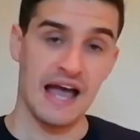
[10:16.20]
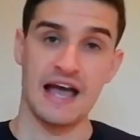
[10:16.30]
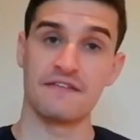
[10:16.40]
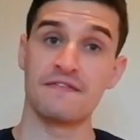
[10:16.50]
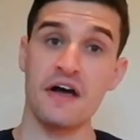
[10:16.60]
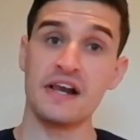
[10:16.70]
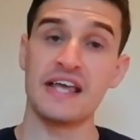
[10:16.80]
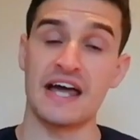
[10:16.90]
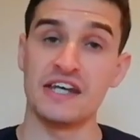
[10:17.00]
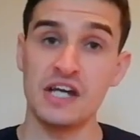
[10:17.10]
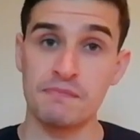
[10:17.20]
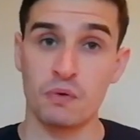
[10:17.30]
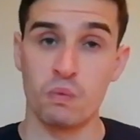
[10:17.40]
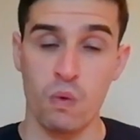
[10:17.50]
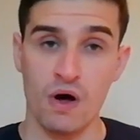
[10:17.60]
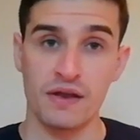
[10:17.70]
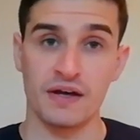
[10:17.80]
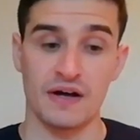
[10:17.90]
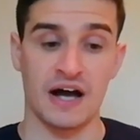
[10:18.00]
And finally, at number 1,